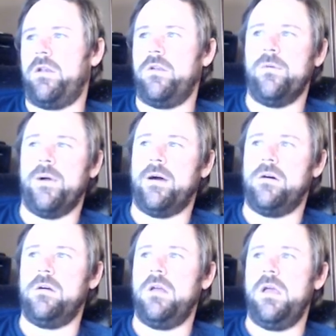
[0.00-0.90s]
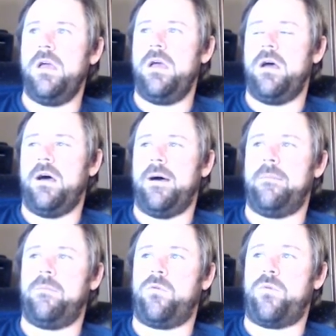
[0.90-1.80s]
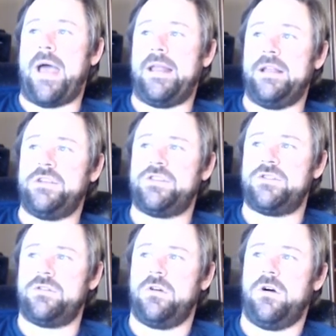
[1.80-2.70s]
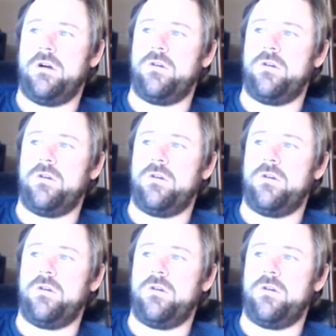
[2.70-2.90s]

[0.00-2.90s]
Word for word: do well. Um, radish are